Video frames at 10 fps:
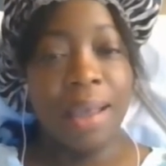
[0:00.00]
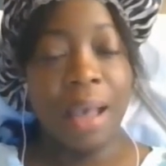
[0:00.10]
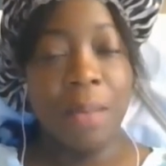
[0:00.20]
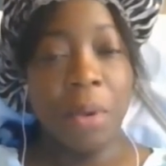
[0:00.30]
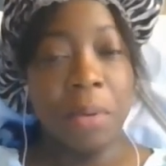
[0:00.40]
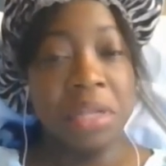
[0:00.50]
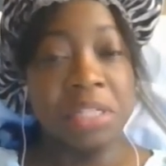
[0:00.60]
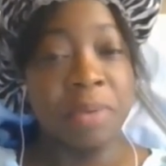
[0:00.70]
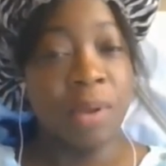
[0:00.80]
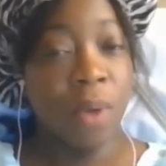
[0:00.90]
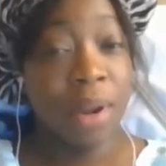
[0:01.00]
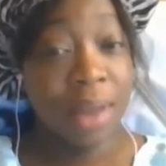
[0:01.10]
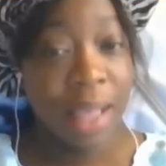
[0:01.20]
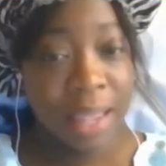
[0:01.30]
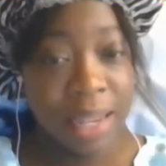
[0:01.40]
I'm probably going to spend
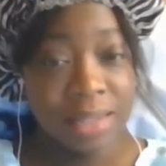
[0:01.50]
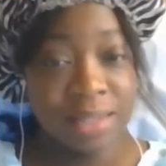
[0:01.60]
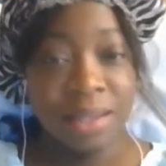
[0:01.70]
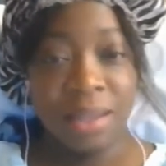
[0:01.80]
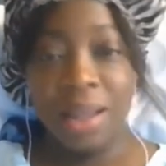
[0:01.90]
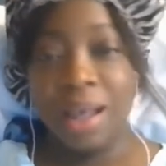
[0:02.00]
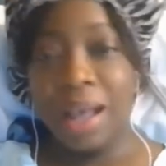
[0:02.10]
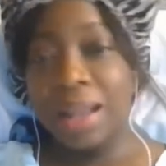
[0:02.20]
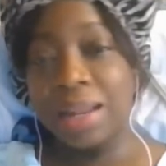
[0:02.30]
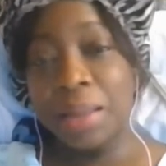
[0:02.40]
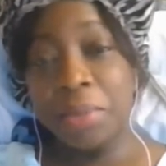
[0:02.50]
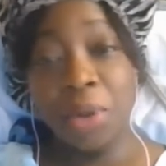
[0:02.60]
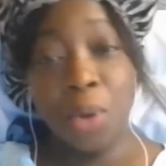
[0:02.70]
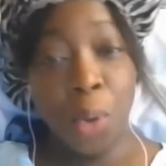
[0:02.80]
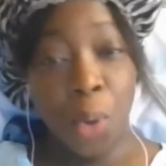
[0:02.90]
one night, and then I'm going
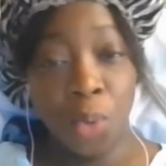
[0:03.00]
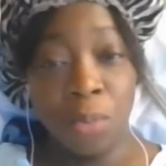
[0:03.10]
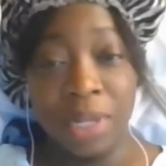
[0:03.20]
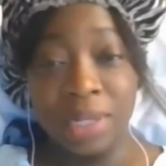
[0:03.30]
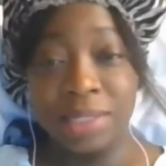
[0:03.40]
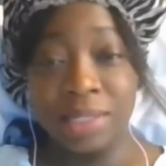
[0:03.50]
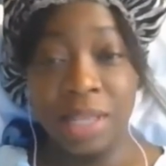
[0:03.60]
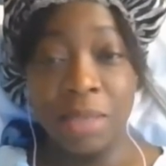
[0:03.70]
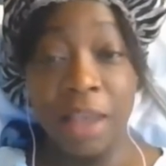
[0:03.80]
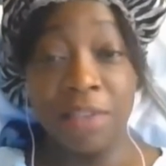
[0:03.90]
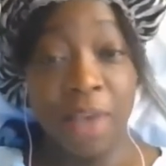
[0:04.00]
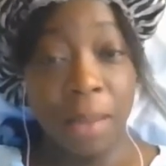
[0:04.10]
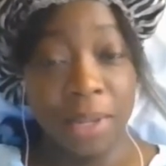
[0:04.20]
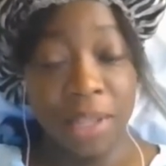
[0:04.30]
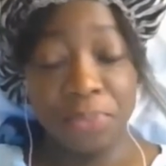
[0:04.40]
to go home and see my
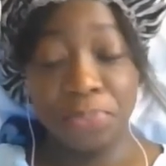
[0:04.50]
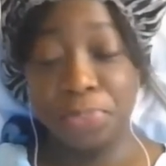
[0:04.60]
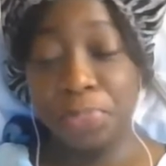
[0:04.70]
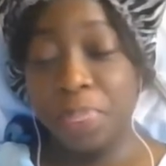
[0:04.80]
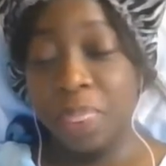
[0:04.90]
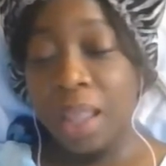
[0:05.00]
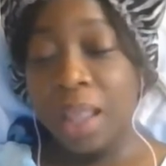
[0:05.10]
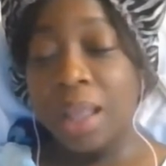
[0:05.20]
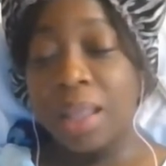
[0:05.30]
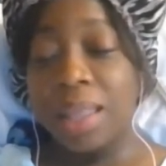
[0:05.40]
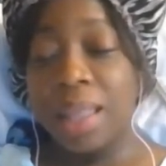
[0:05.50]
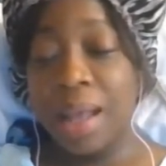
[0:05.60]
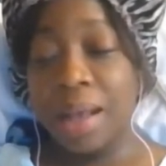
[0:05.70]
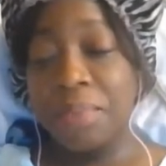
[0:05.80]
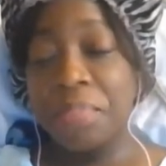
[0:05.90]
family.
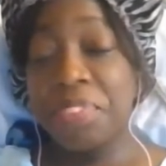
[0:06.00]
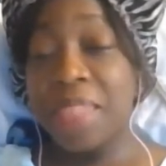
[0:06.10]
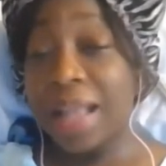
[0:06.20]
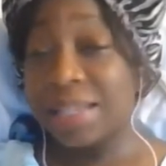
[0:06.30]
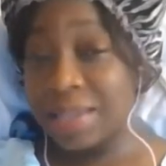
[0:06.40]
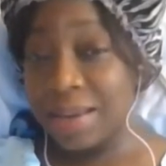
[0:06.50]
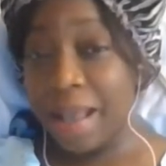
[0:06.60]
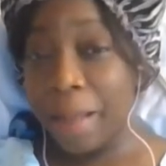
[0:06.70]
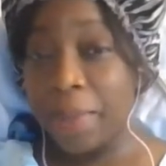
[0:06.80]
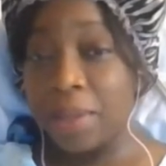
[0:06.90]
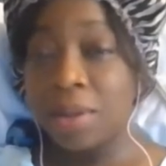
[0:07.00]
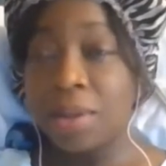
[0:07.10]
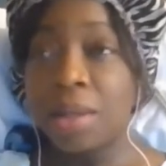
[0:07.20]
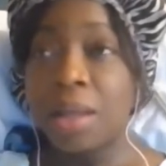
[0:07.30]
Yeah, that didn't happen.